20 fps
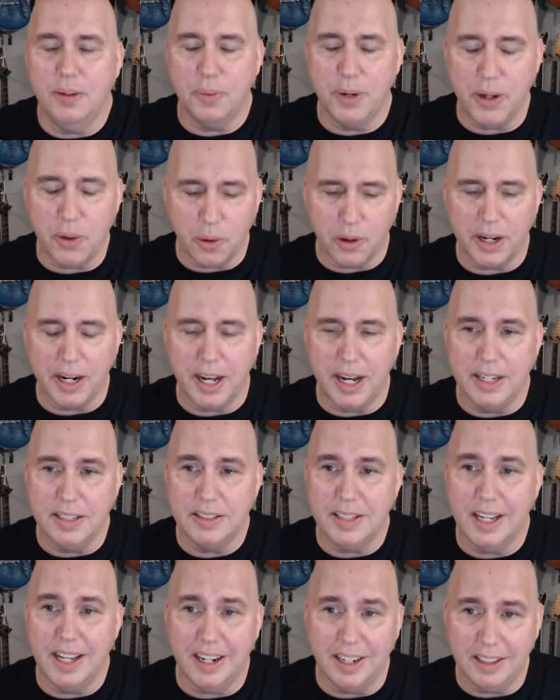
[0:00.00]
reorganize
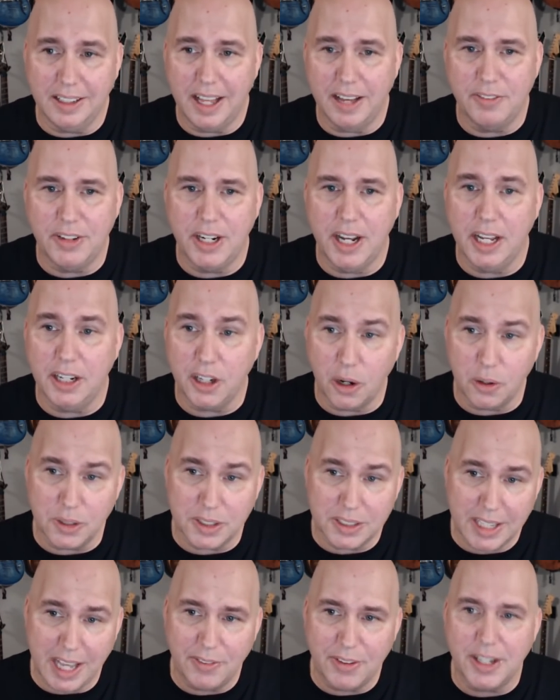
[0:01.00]
at 11 and go
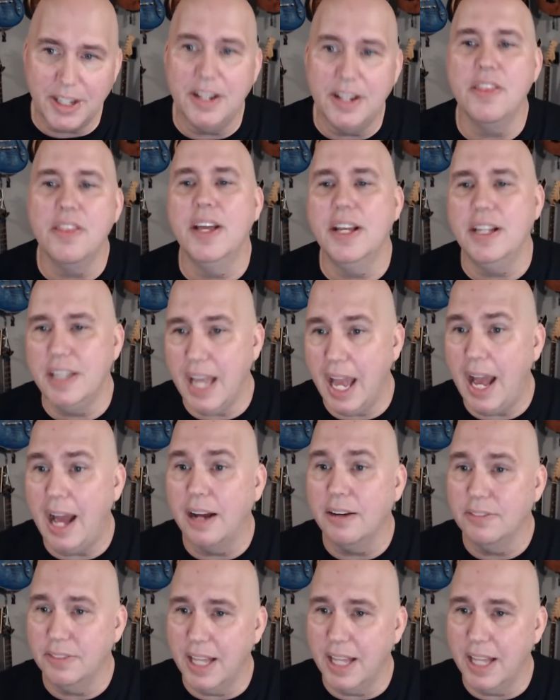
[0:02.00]
7, then yeah,